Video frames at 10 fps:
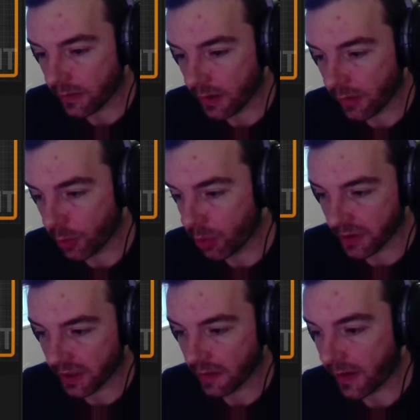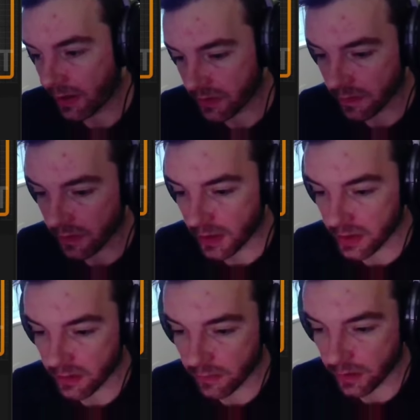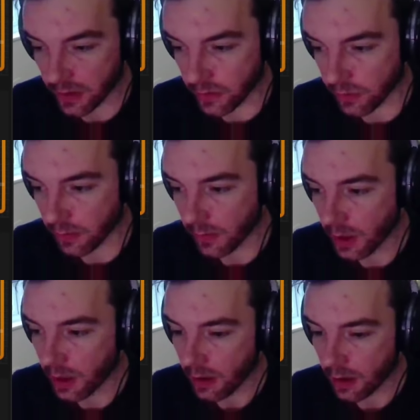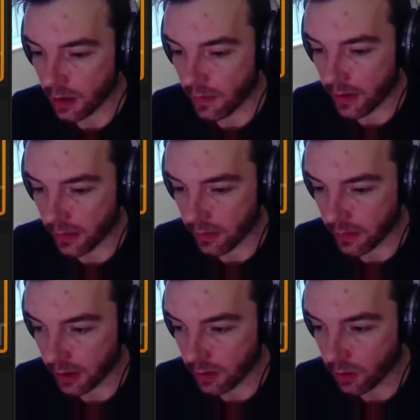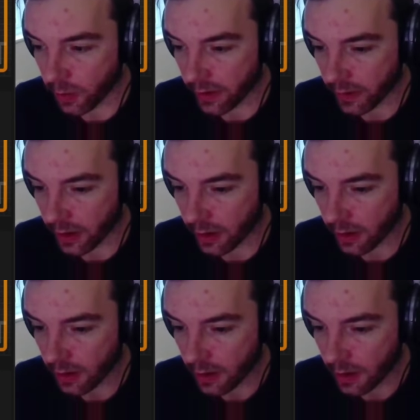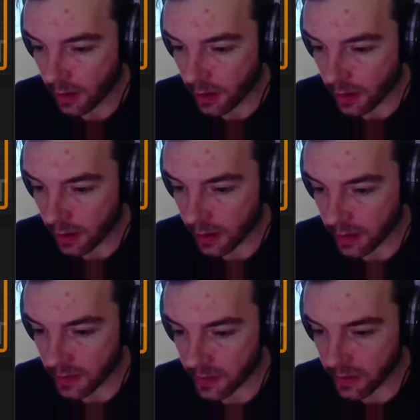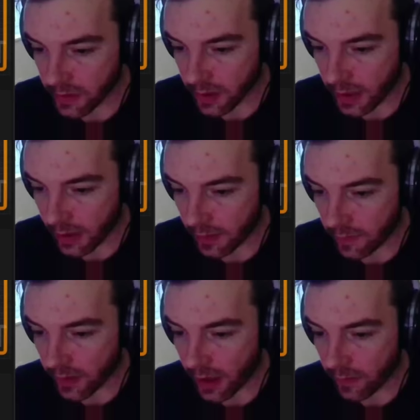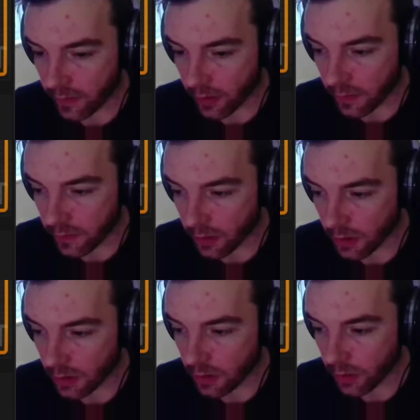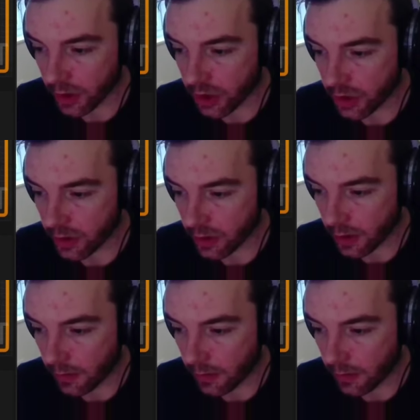They're reporting 1,000 for this room, and then the hallway over here is at 504, which